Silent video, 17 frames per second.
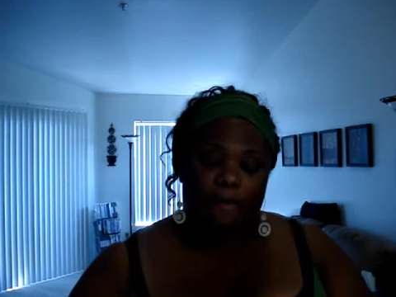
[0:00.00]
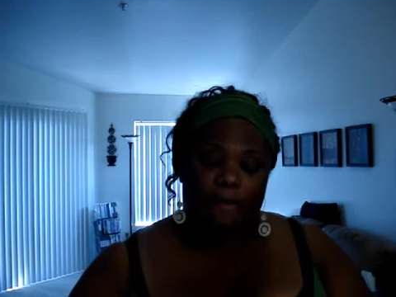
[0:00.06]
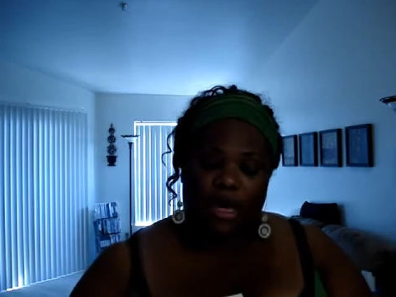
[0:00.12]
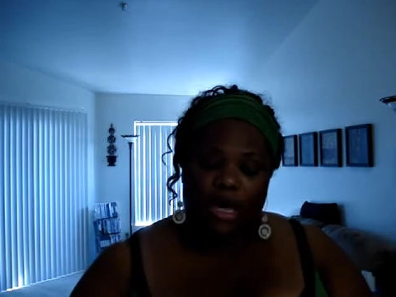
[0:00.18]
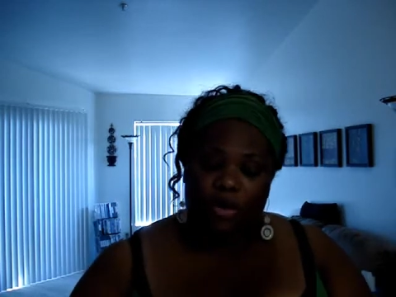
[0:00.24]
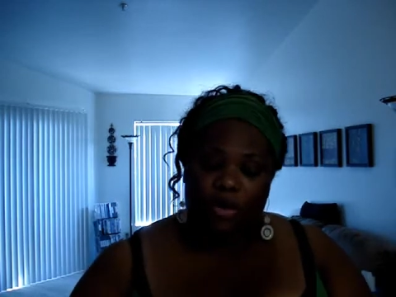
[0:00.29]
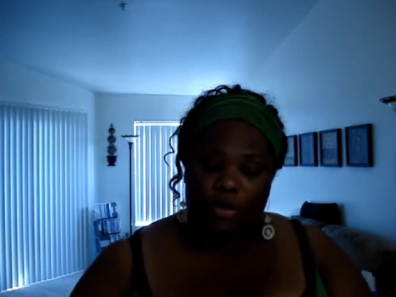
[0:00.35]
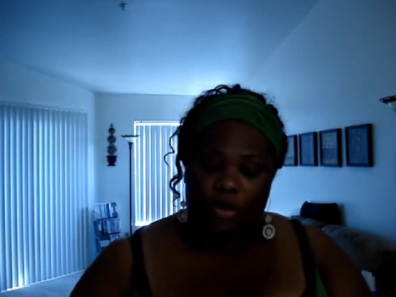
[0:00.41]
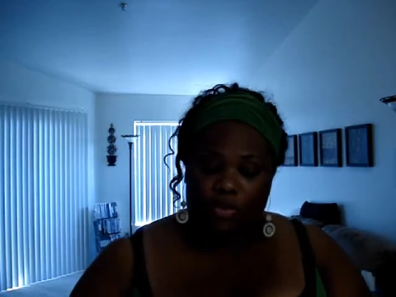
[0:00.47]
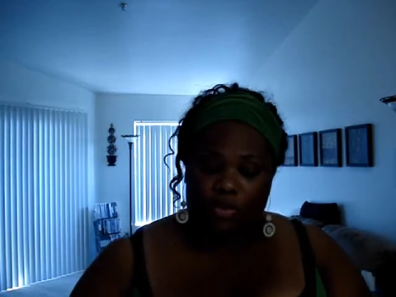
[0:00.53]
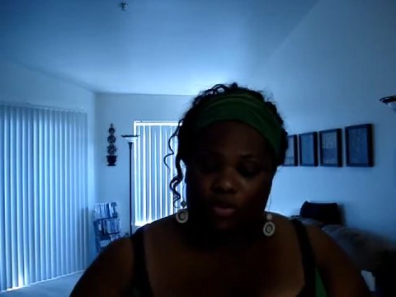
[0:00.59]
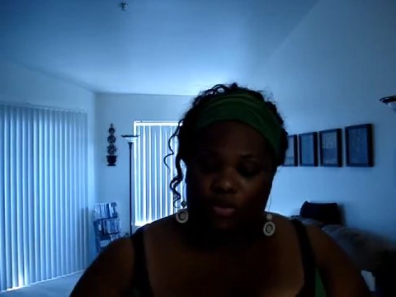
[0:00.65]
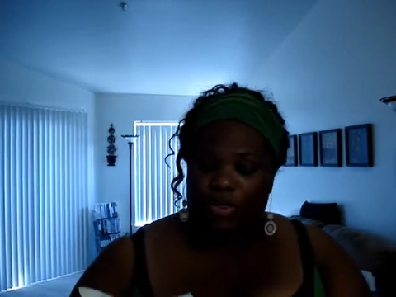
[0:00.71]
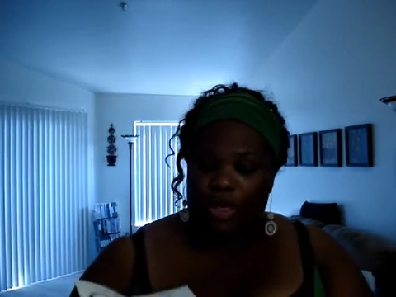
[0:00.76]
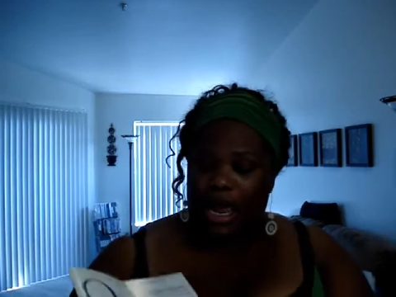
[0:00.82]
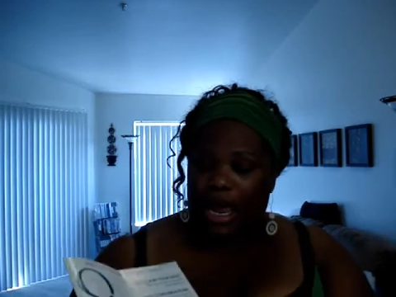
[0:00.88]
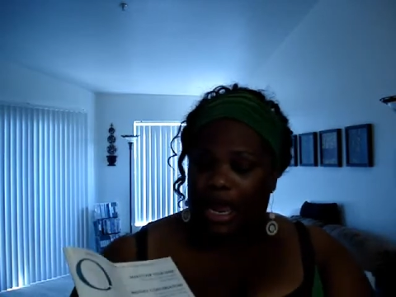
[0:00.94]
But
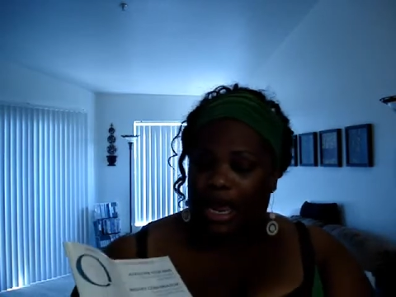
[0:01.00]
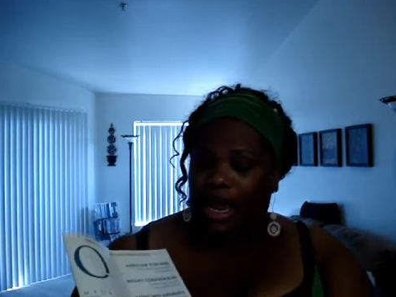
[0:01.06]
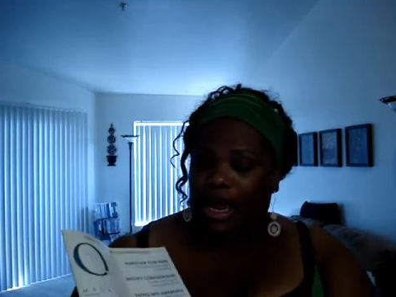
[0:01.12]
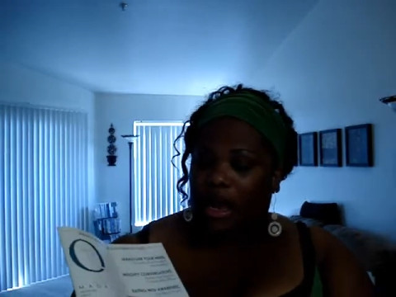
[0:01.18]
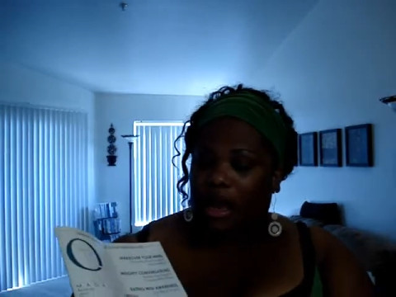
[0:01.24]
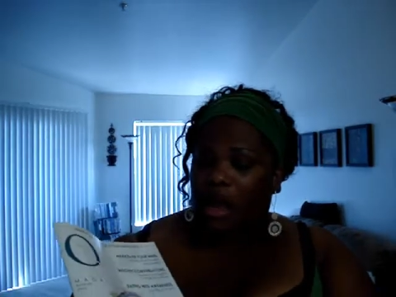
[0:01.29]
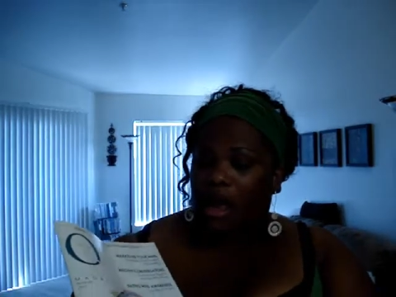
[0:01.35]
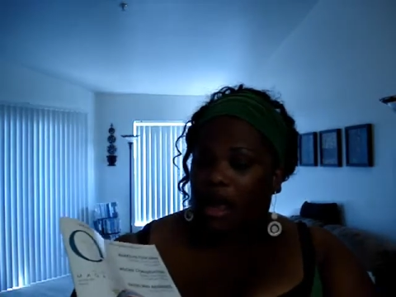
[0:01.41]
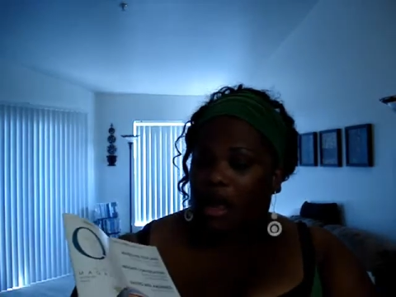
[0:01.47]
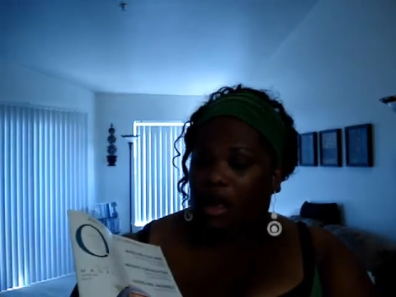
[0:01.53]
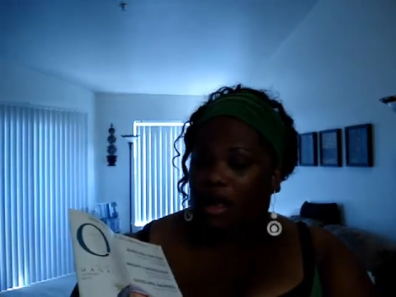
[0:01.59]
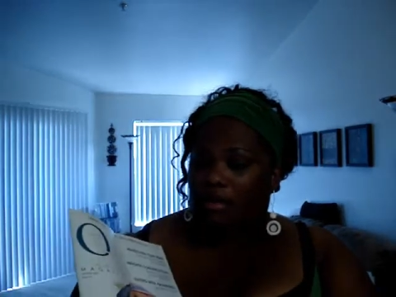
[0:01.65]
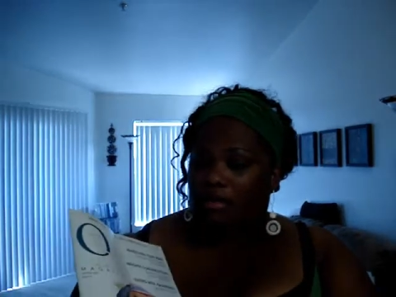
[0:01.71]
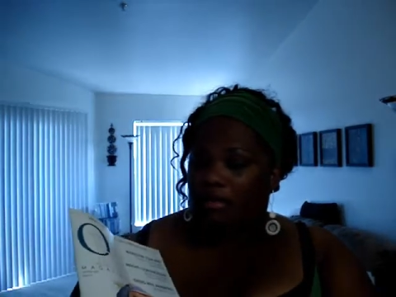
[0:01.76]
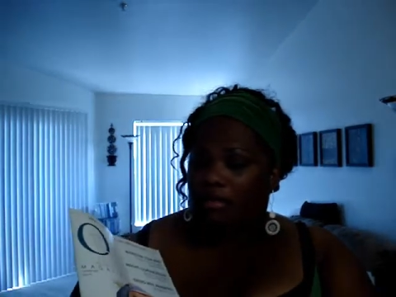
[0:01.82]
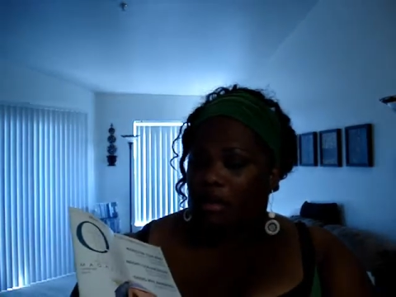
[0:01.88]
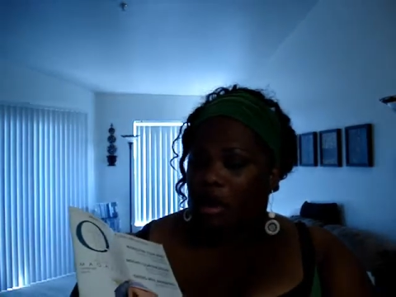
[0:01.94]
they
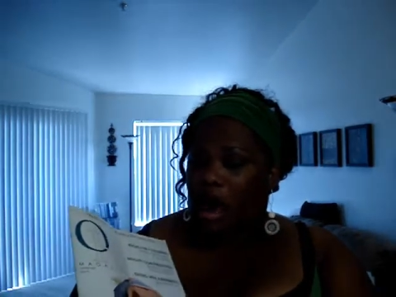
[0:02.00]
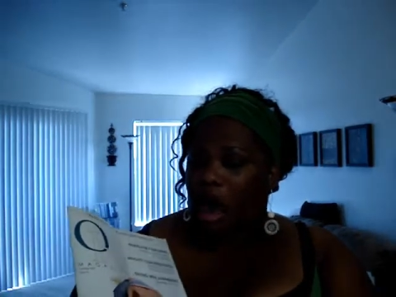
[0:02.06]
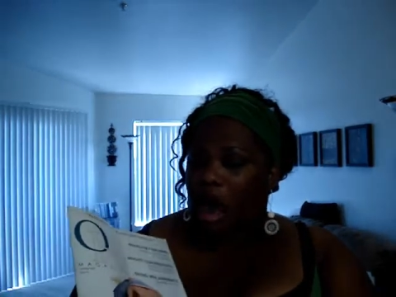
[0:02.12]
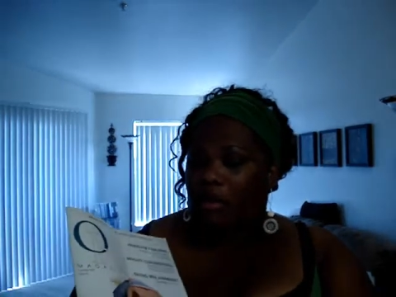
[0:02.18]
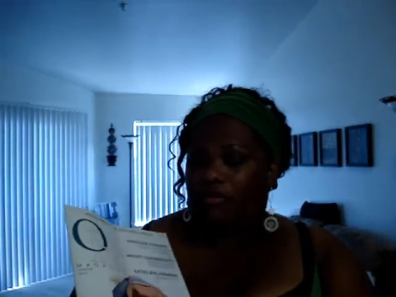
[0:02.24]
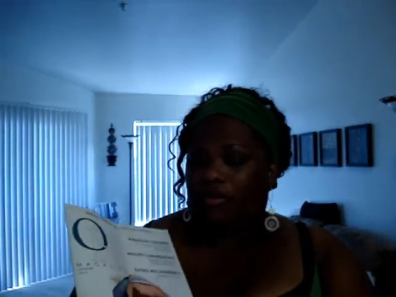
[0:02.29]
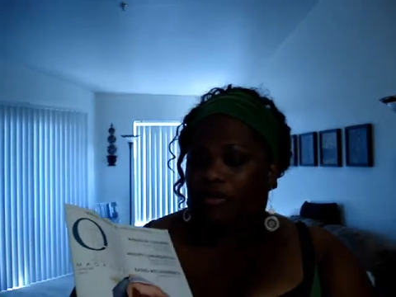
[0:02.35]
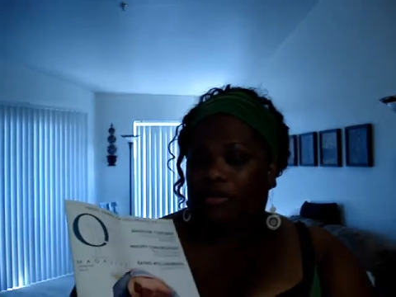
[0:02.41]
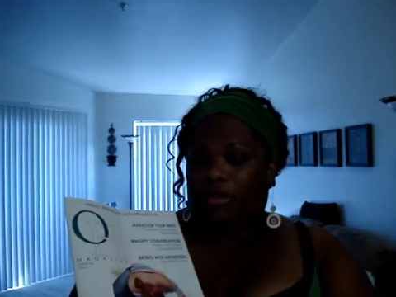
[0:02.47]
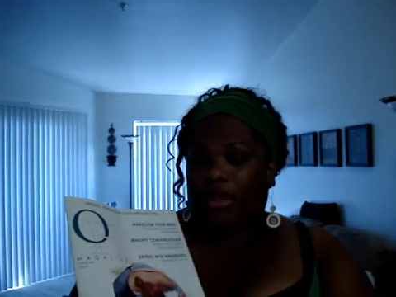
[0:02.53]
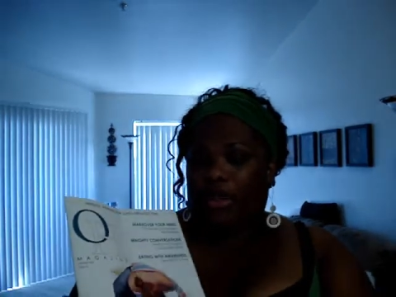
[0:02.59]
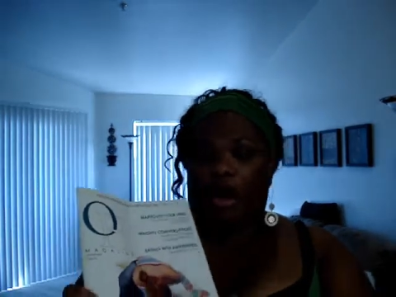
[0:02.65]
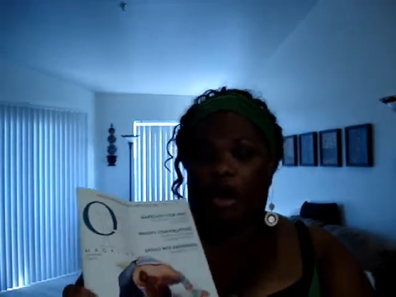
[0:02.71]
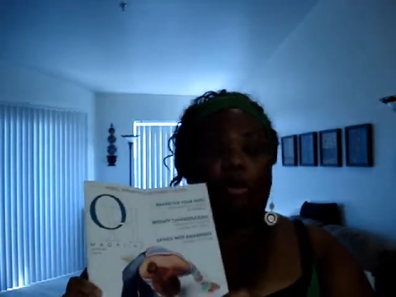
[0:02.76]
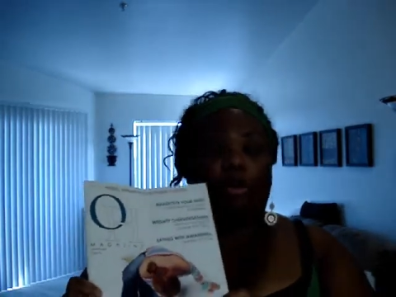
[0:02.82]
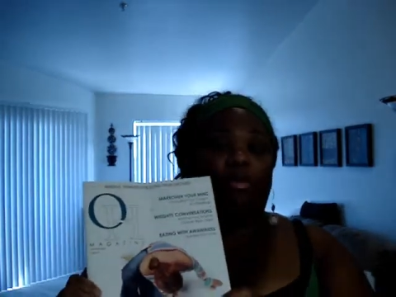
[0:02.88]
um, the